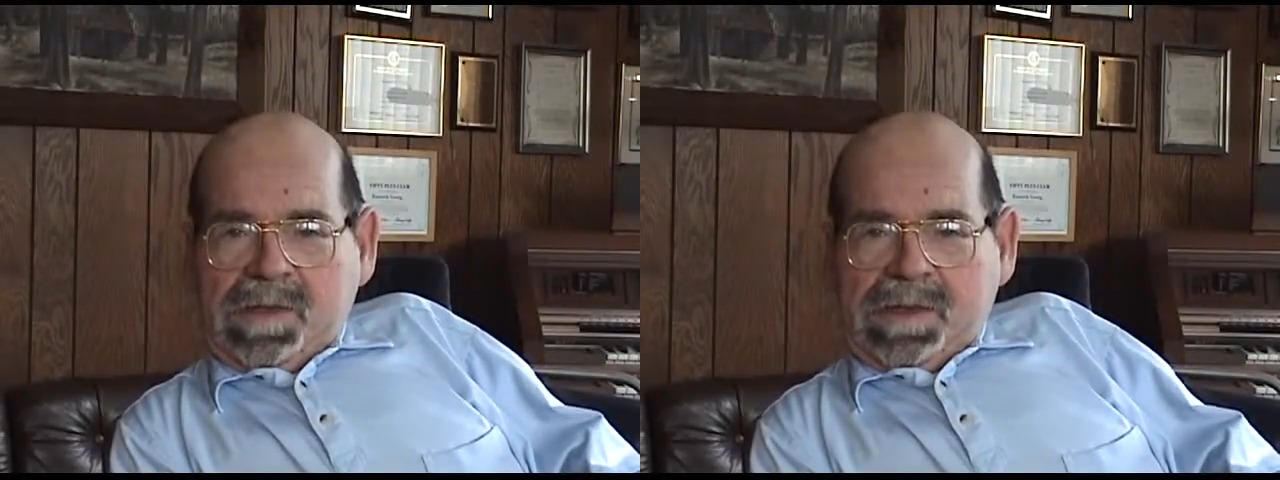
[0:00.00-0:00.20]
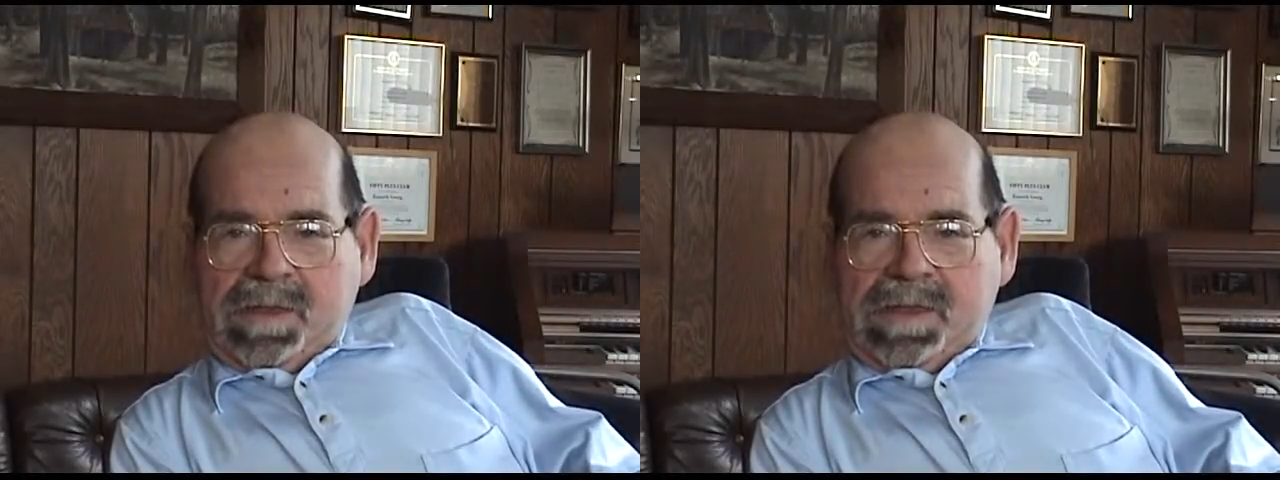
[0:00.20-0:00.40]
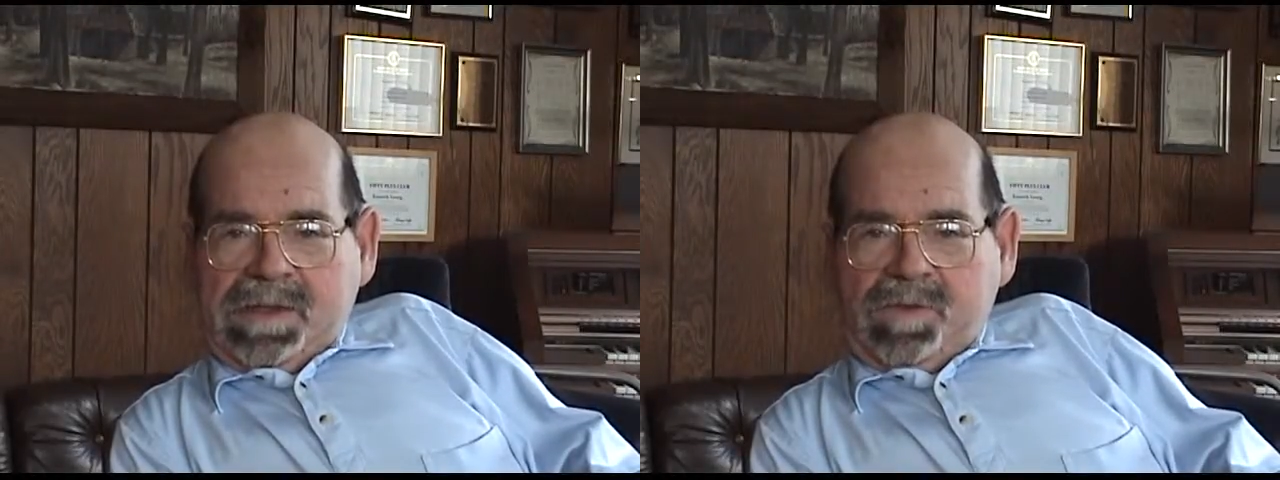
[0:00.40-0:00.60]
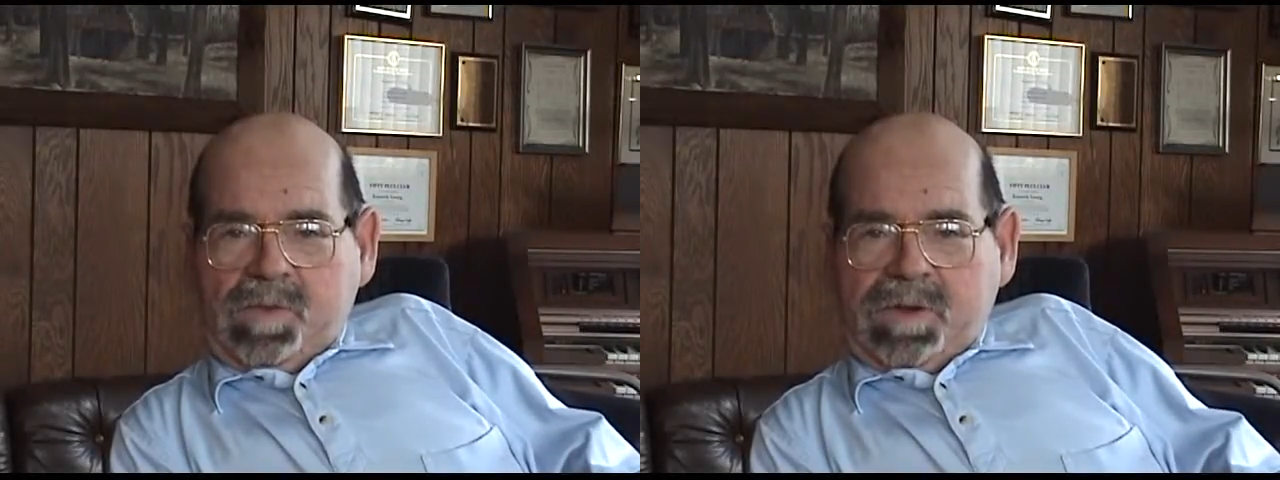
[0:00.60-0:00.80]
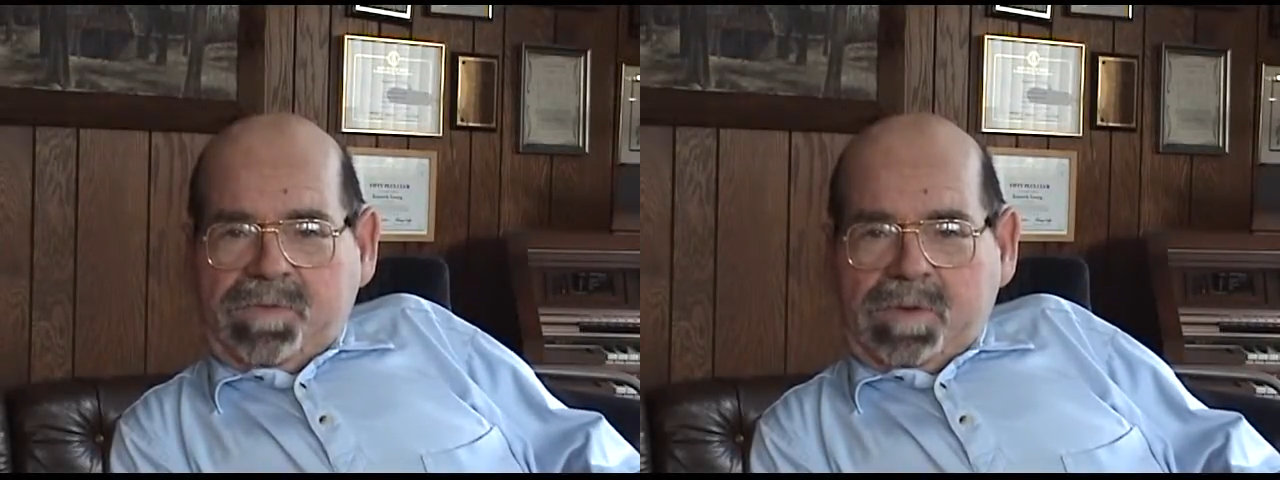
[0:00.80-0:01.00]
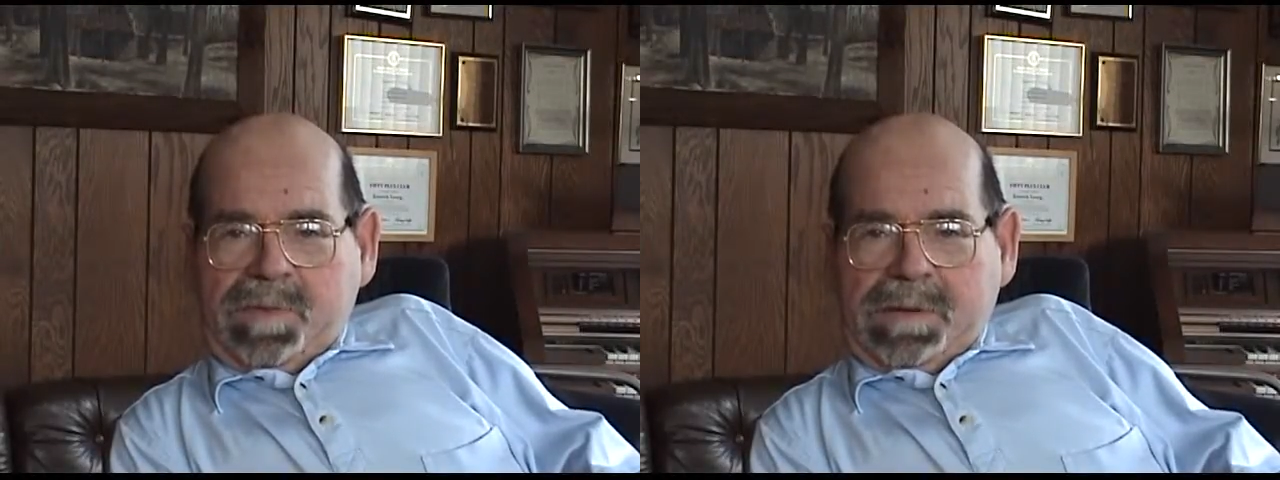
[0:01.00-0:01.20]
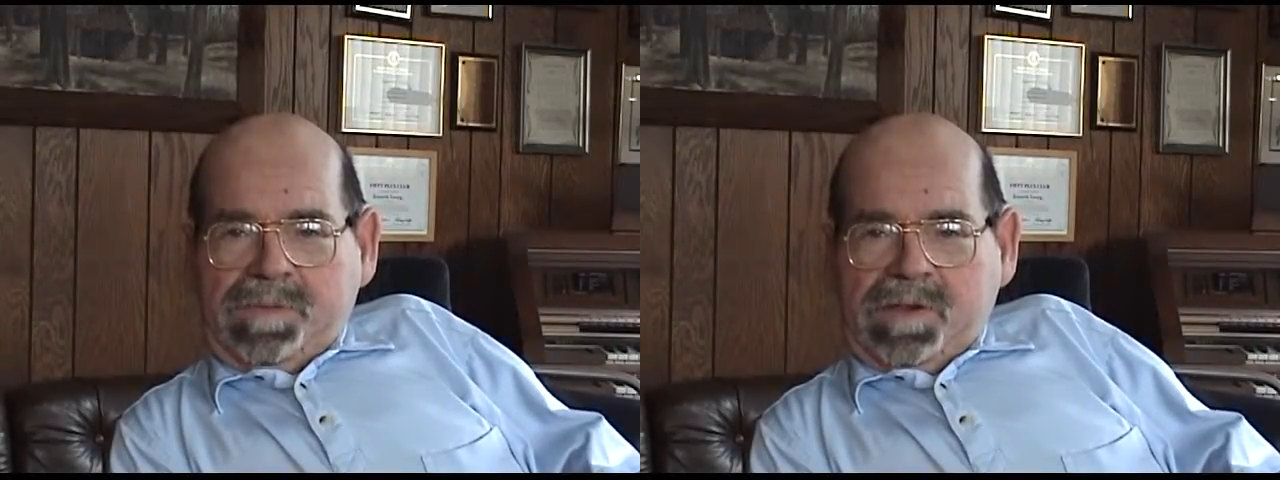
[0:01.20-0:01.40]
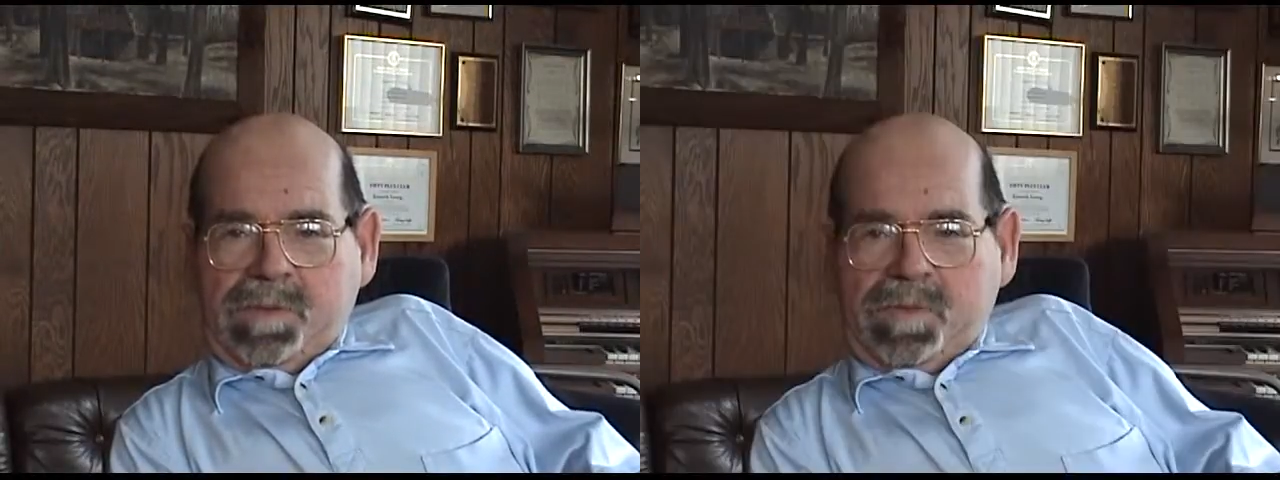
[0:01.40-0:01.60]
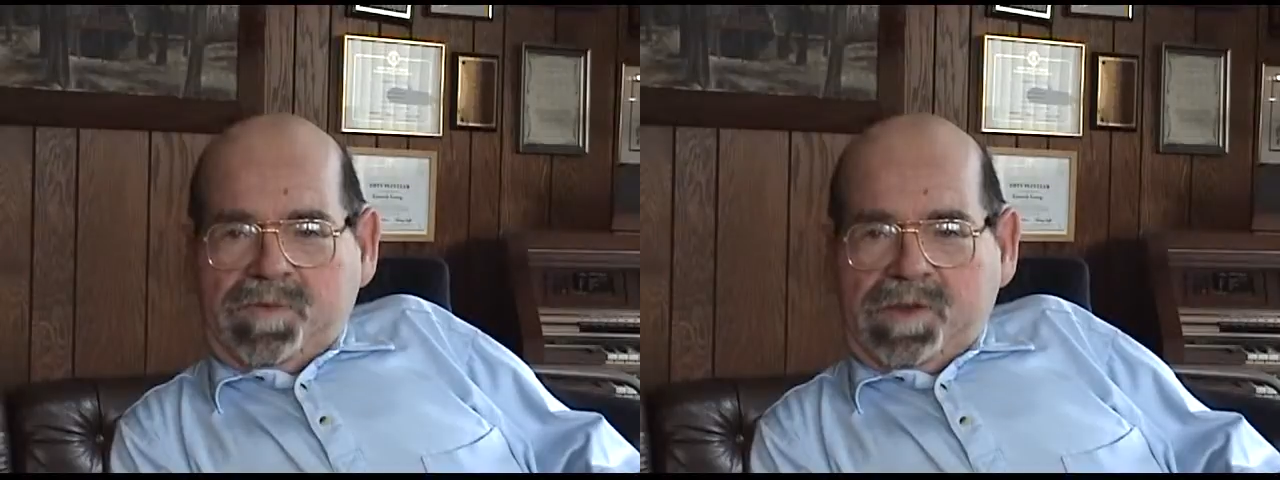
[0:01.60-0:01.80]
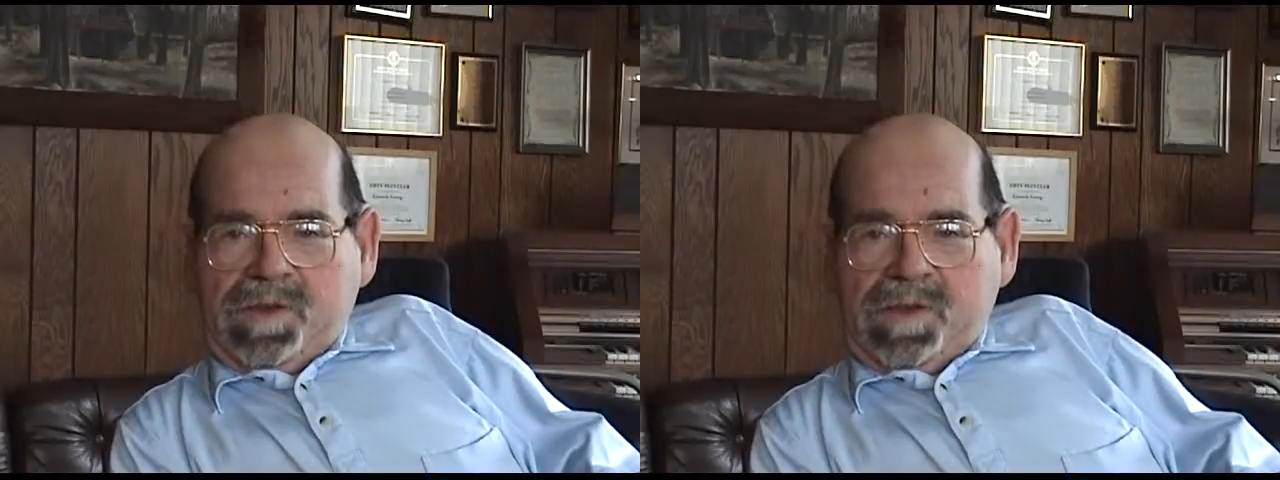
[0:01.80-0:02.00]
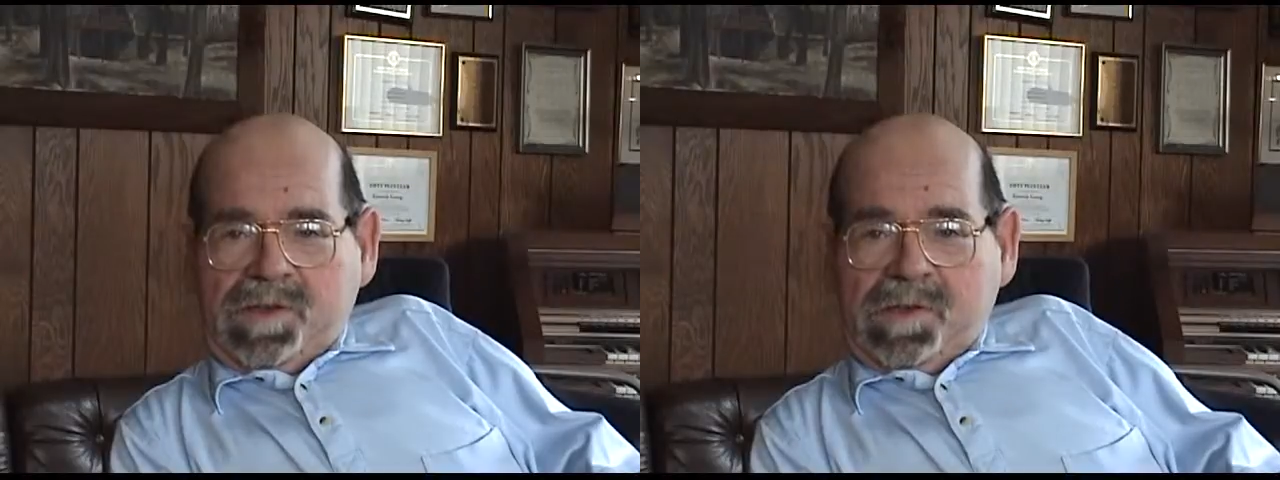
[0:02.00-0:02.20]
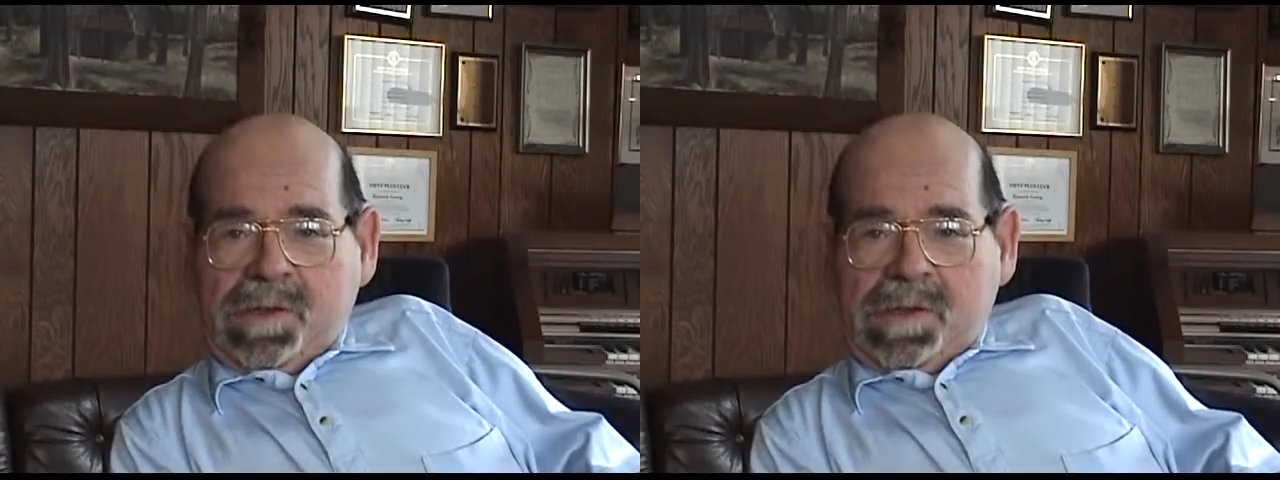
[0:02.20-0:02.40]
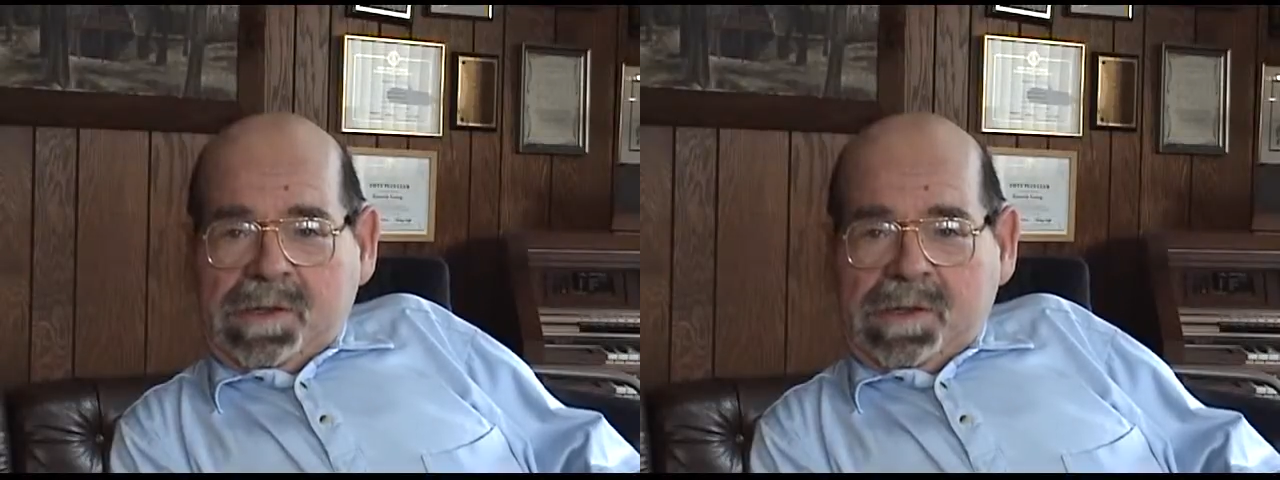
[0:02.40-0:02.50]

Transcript: and last week for the baptism of Jesus,